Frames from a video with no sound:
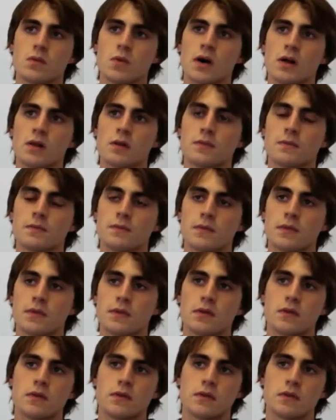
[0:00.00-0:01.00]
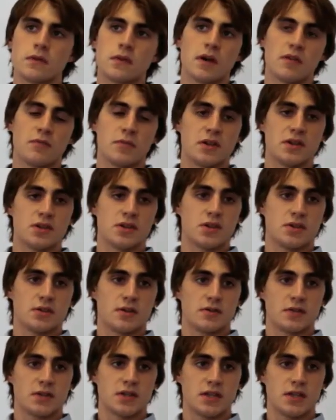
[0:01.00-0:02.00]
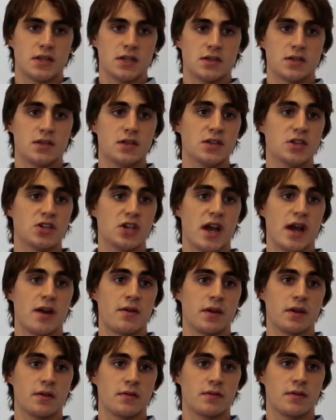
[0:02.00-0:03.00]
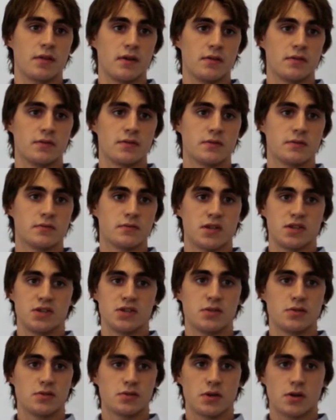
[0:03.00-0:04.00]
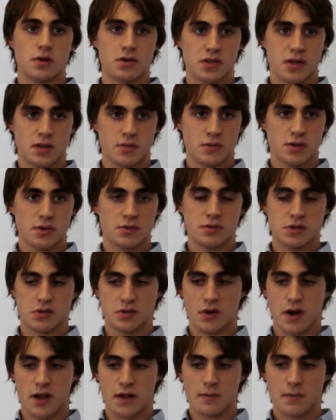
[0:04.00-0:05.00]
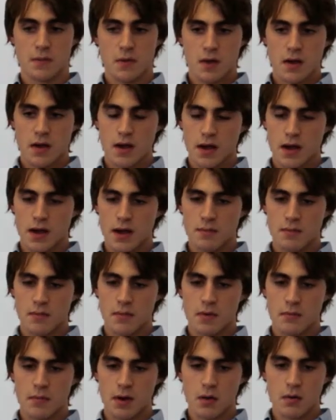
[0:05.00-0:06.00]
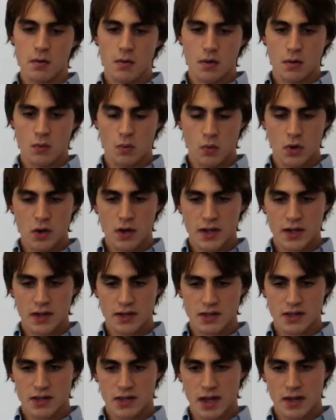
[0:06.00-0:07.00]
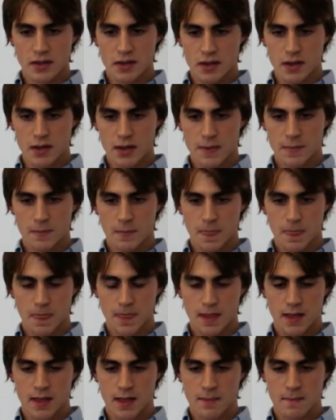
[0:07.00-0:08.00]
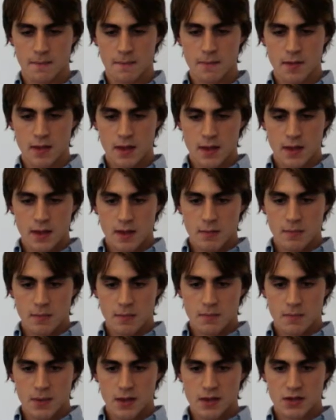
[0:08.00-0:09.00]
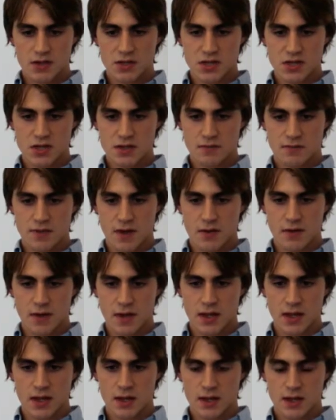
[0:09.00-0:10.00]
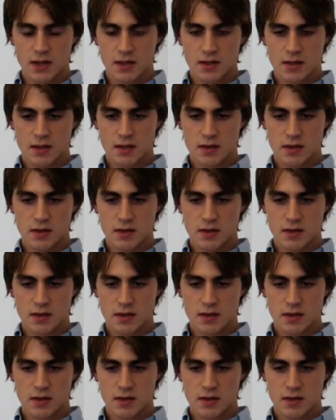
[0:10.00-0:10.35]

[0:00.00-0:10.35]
Well, I've mentioned obviously the sharing of digital content, which was great, but working together, because it's a very,